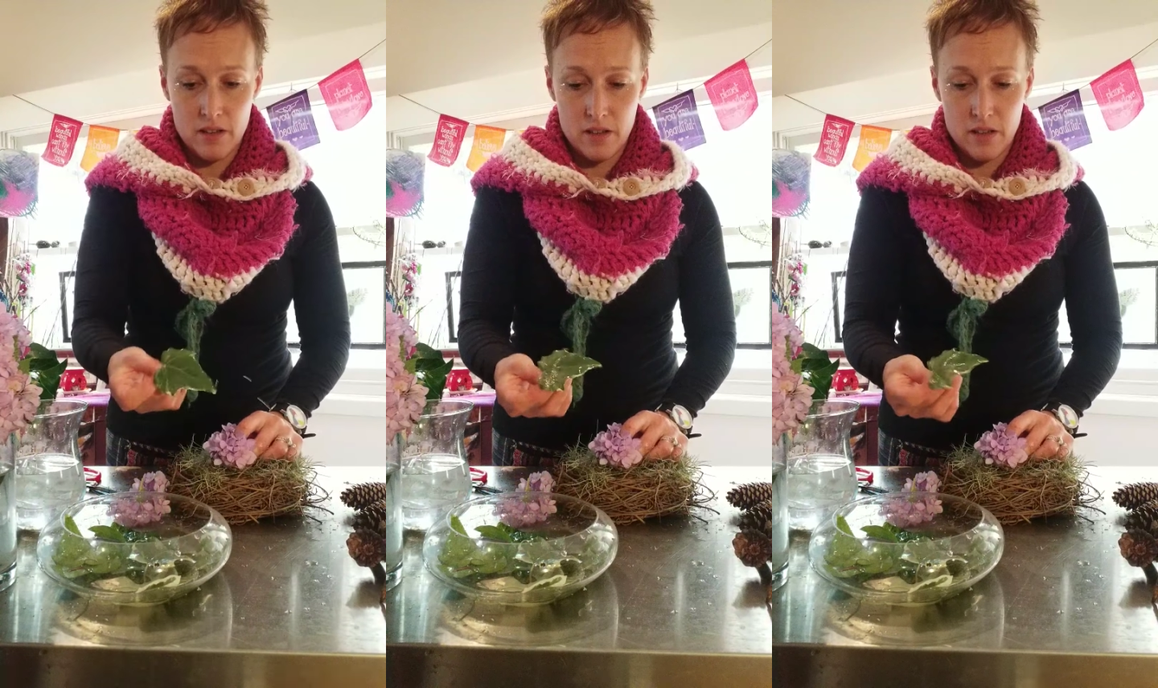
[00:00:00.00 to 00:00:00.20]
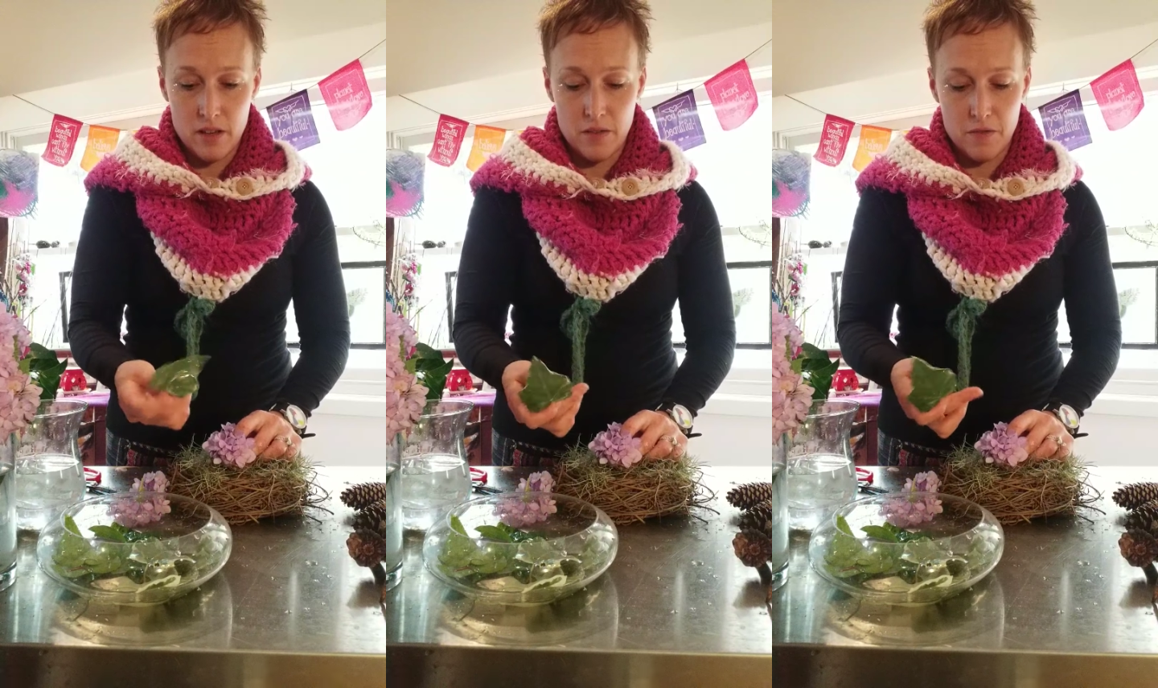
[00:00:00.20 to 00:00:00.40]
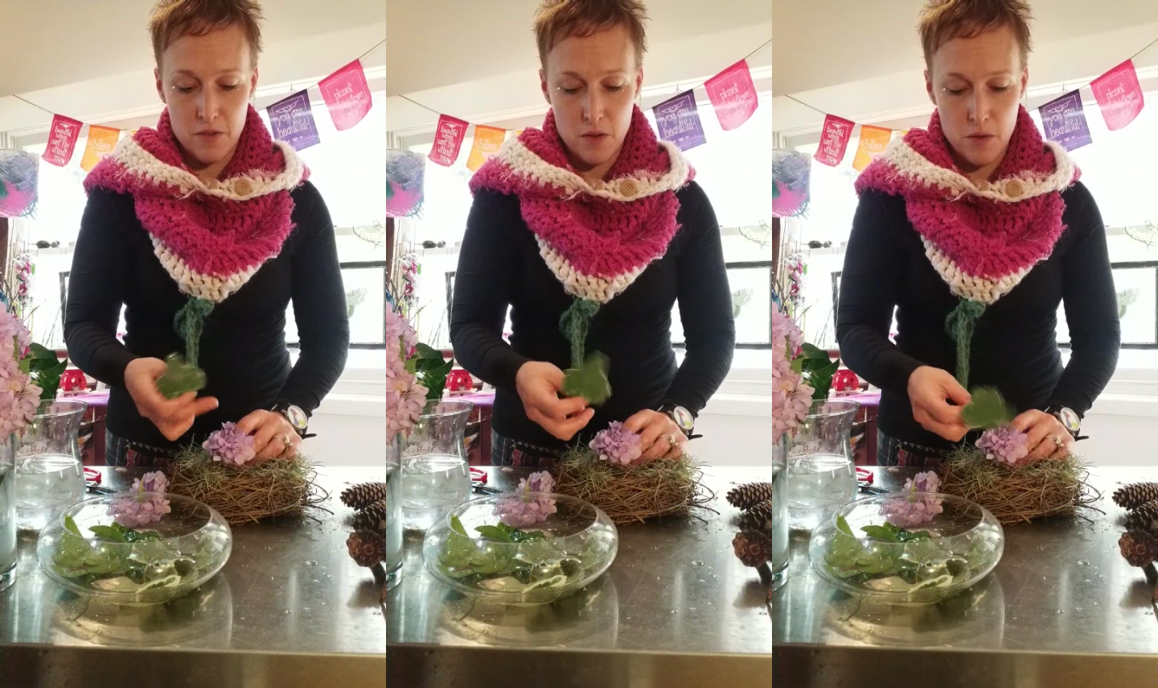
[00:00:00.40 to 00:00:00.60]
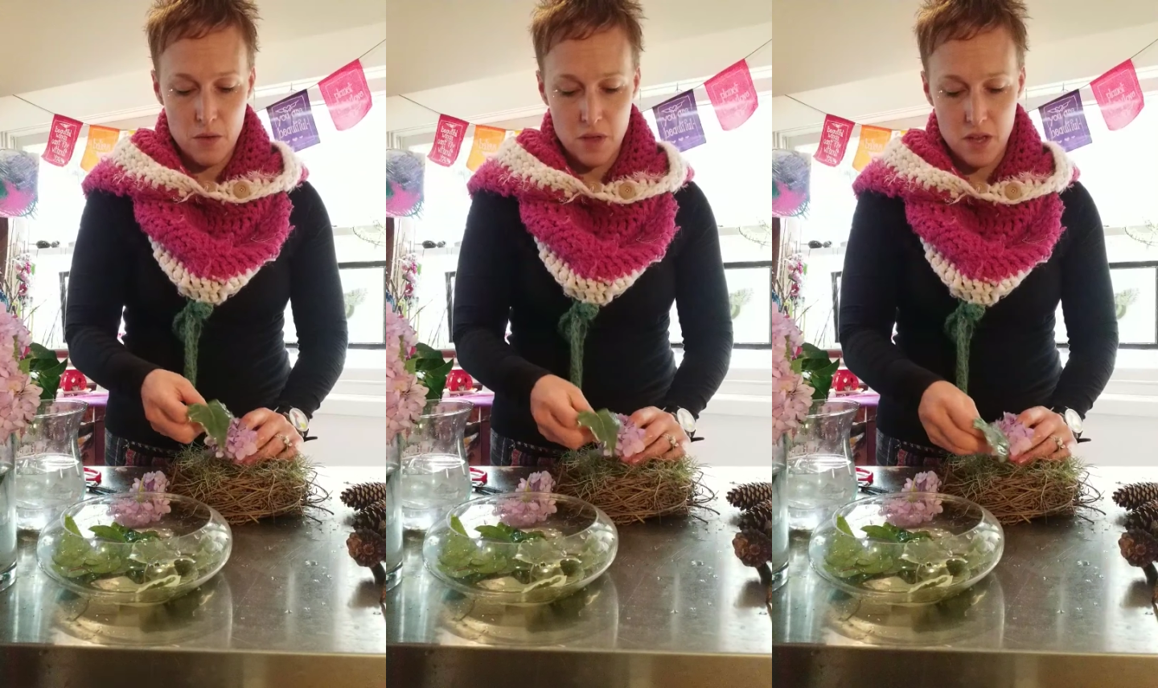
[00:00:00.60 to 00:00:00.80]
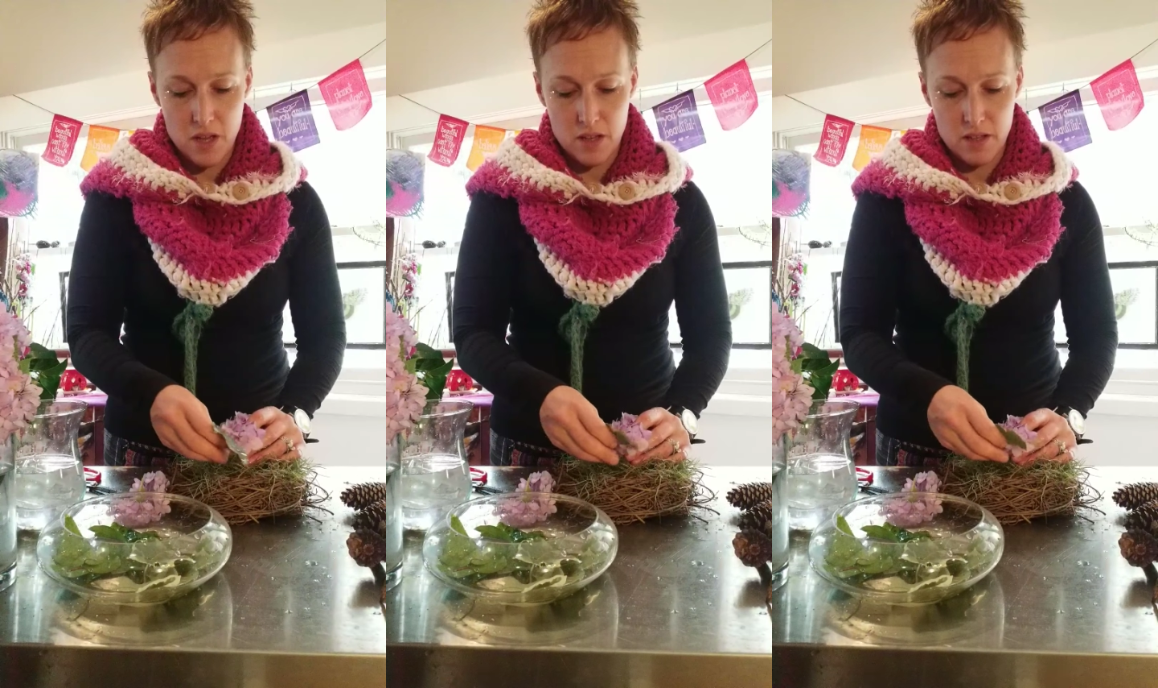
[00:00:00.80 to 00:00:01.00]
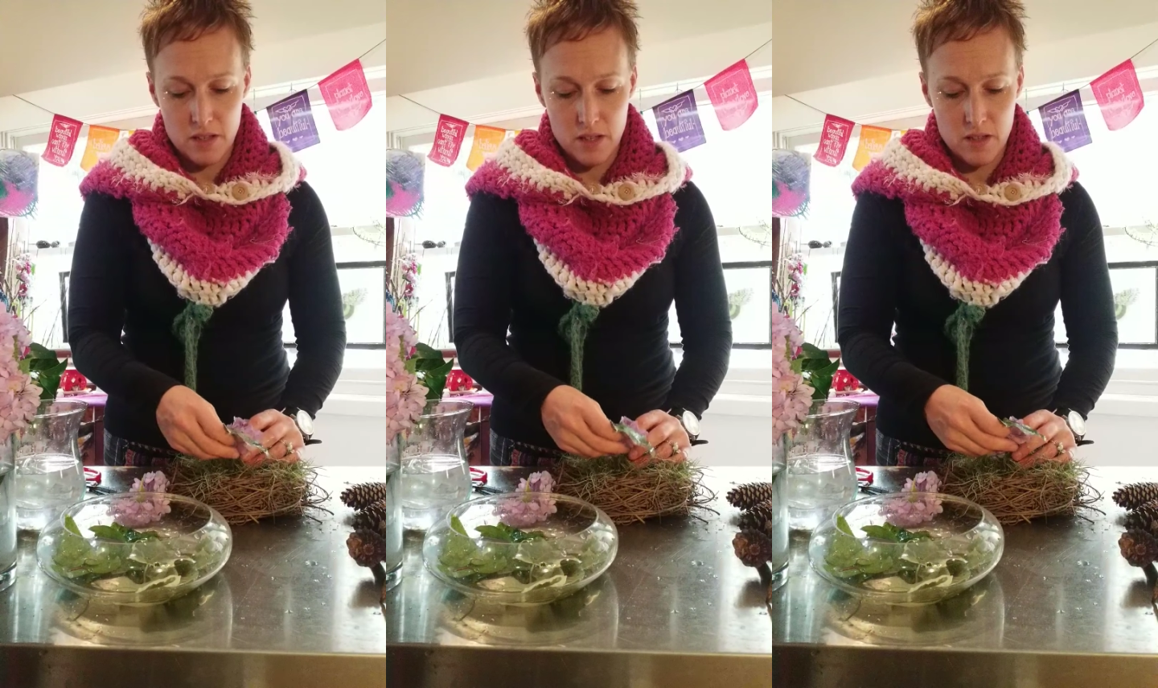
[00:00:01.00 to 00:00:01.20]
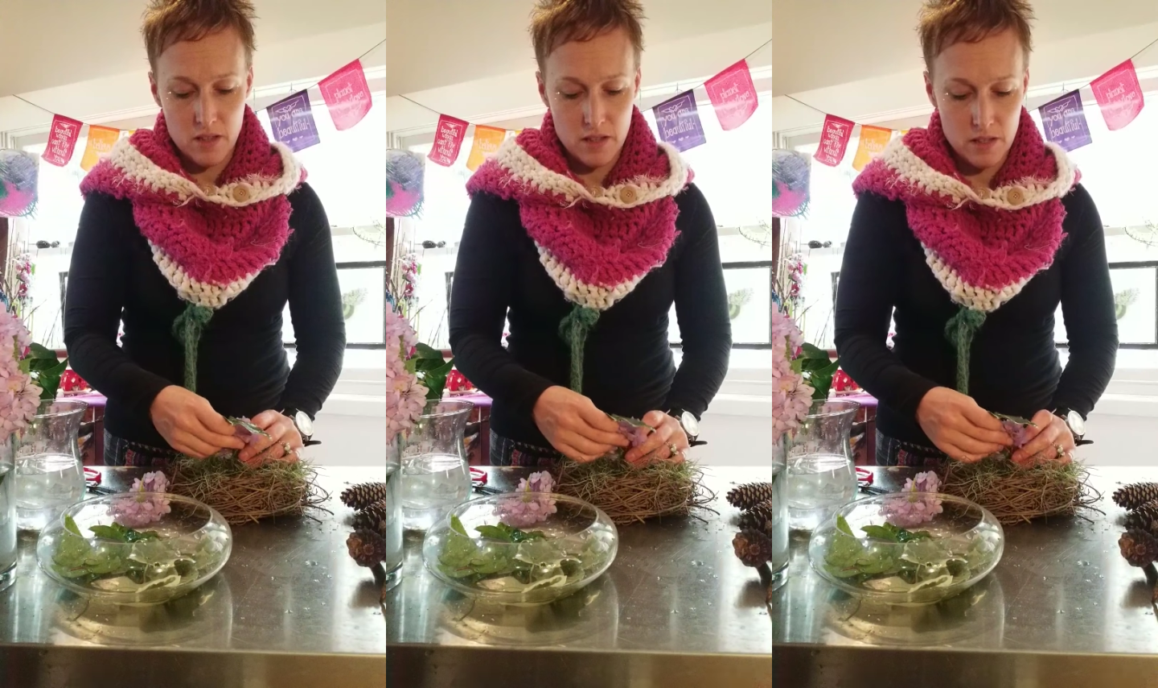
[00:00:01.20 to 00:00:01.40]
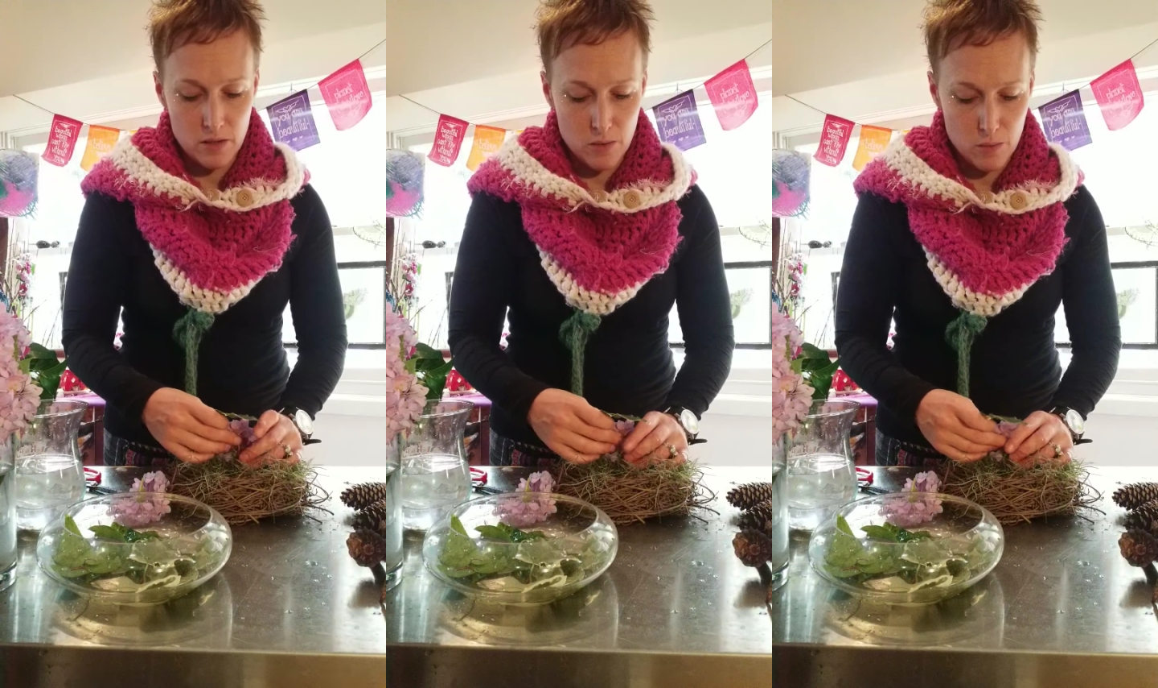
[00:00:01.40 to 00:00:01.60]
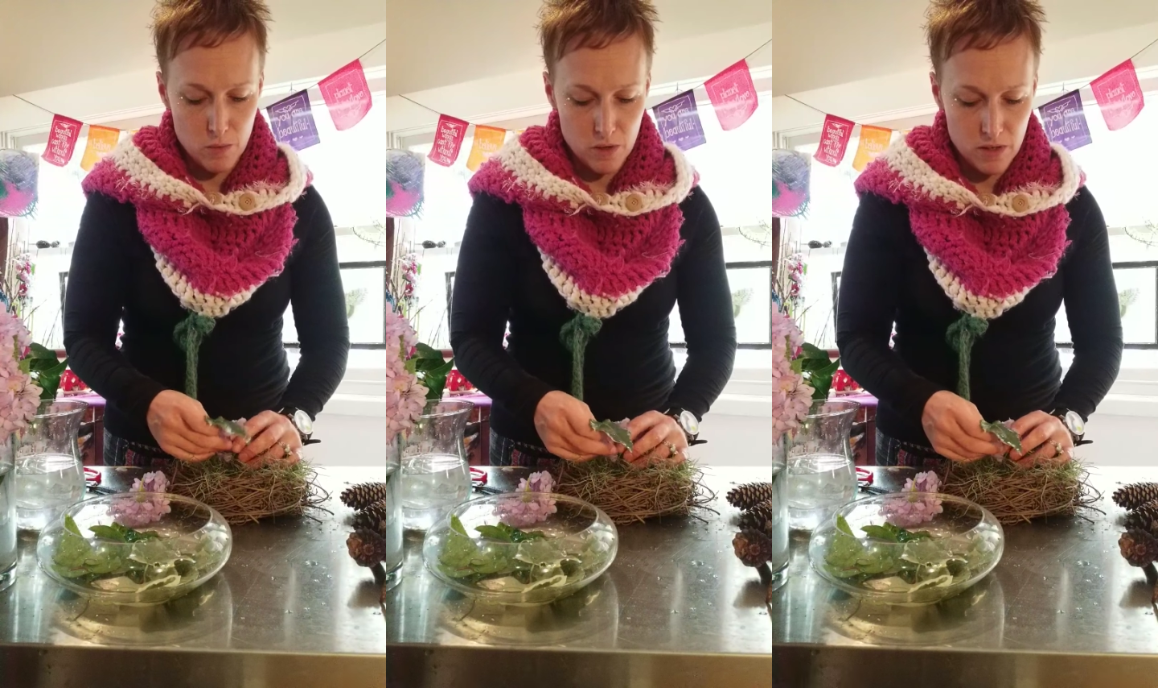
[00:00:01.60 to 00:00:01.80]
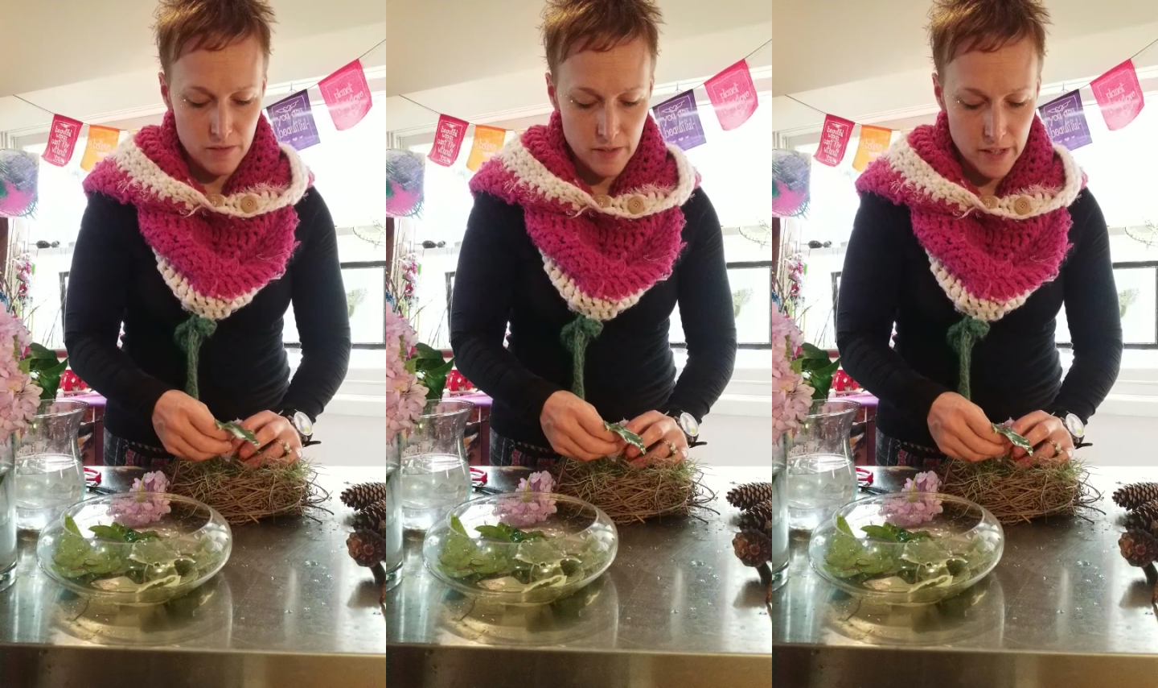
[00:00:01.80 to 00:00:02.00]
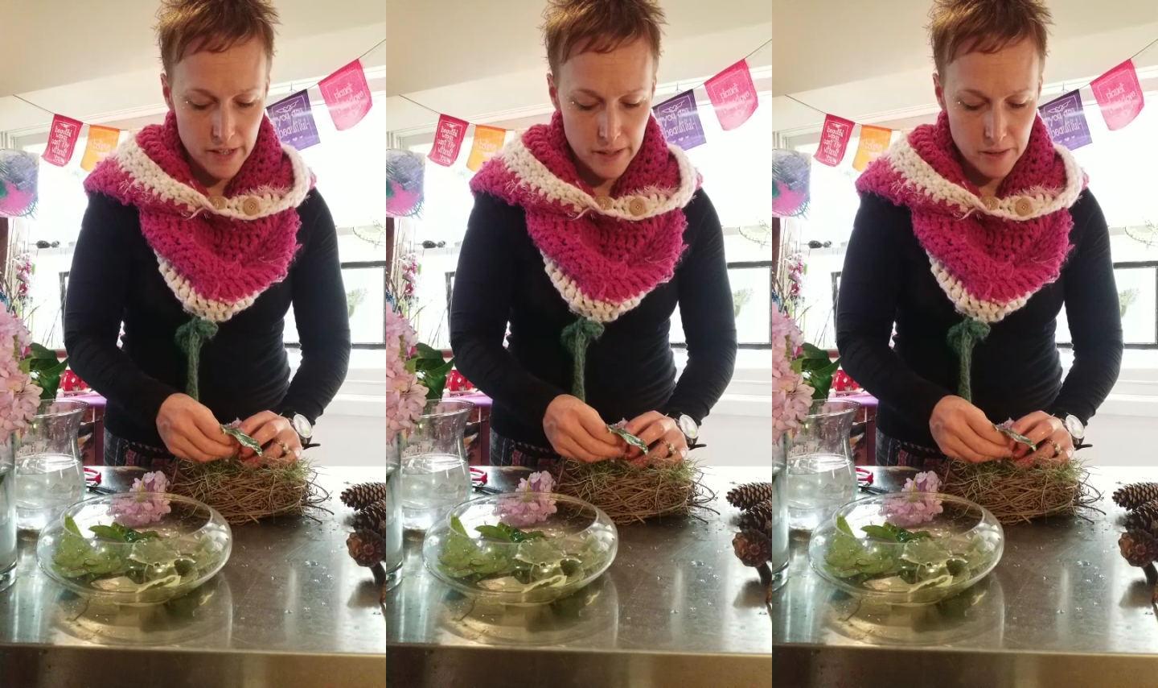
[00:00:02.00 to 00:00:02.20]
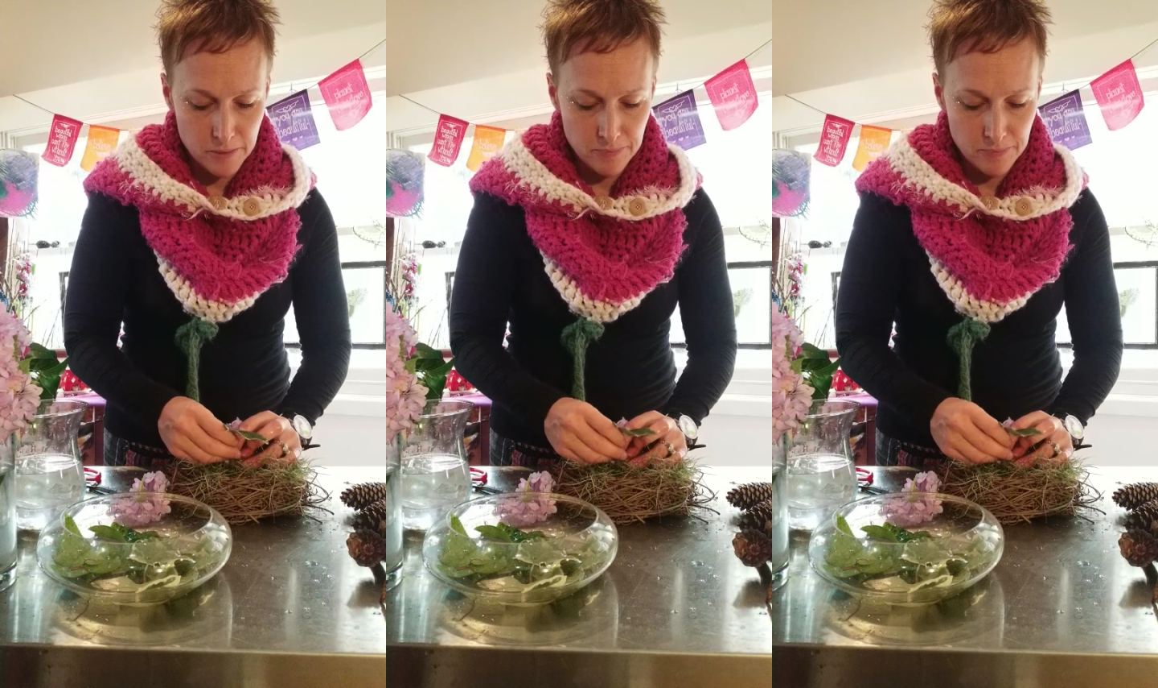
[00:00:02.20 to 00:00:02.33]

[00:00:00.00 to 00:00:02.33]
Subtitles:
a few things in this little water vial.